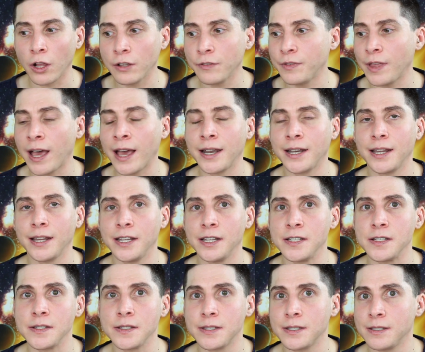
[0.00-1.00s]
of that
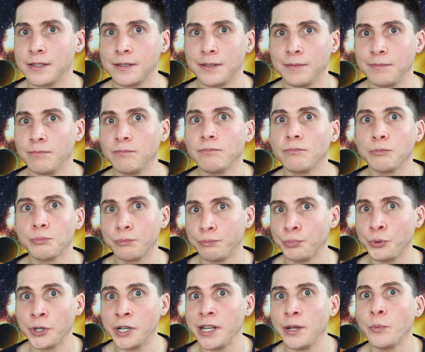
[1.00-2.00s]
is
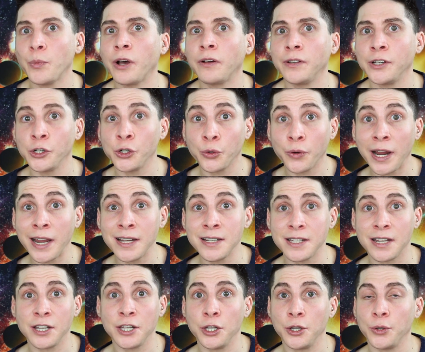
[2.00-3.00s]
pretty well
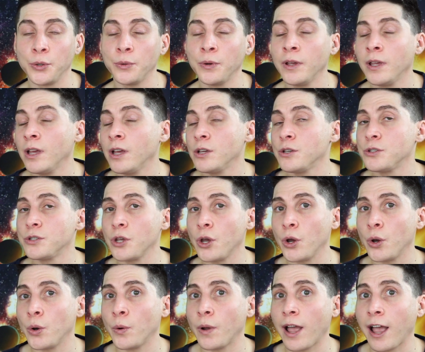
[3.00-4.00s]
ingrained in you.
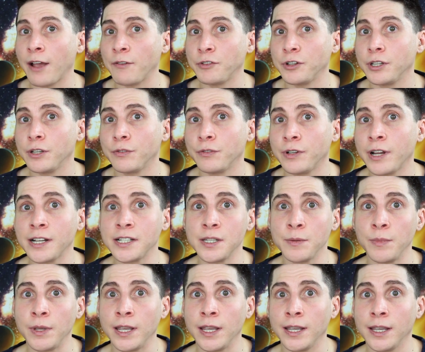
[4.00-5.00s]
So after the
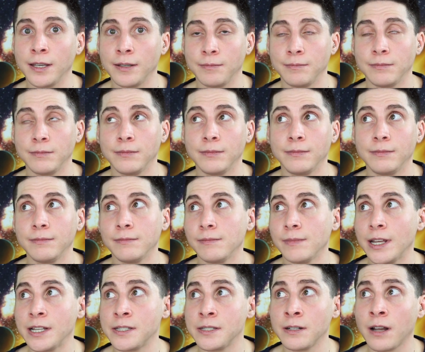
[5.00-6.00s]
frenectomy,
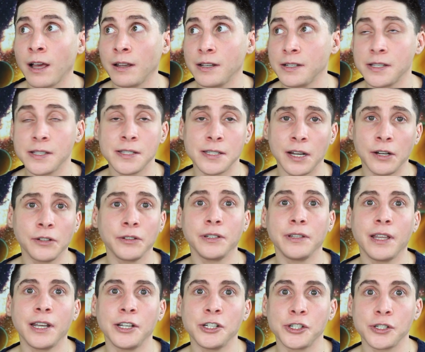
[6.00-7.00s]
it's not
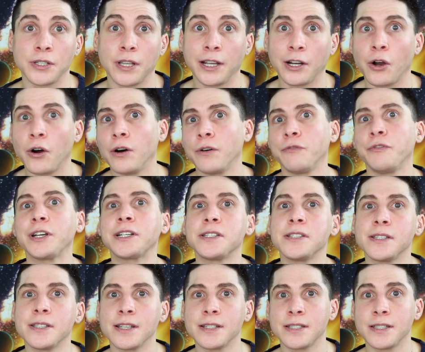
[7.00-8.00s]
necessarily that it just like all
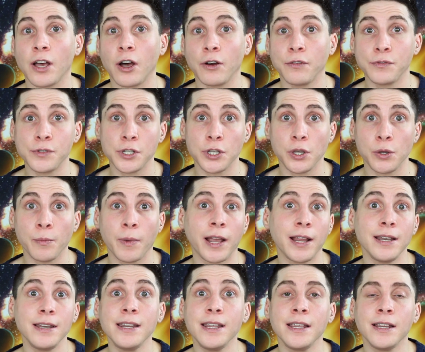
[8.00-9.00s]
fixes itself. So you
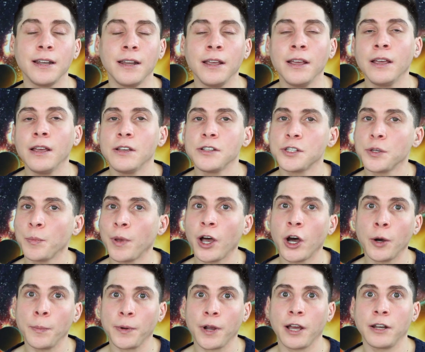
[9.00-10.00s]
might need some
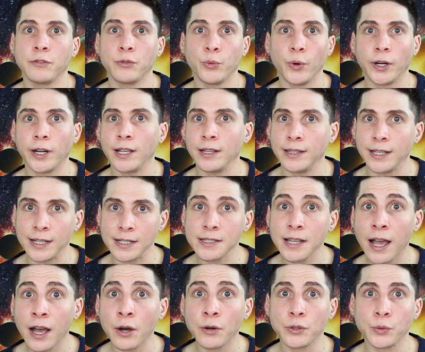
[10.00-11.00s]
help kind of working
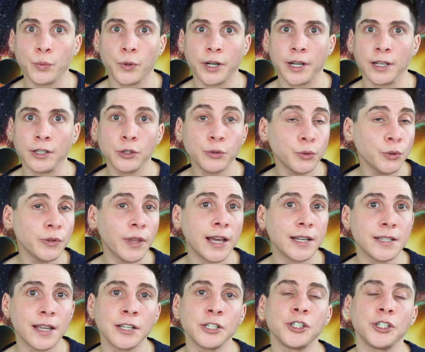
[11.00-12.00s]
things out, working through
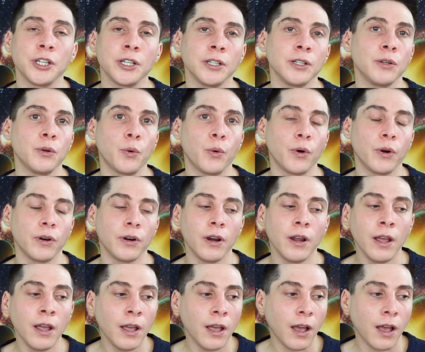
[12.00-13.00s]
that tension, or